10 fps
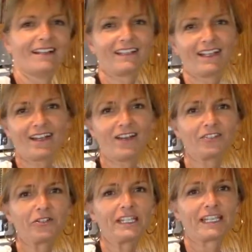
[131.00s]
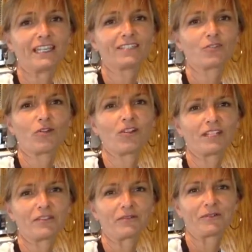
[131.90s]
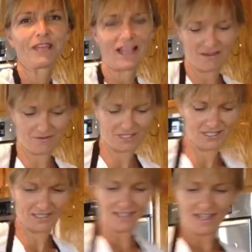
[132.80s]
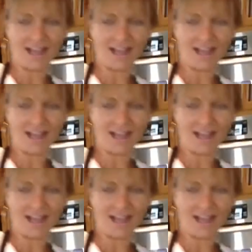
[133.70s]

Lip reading: I got a hungry kid crawling through the house.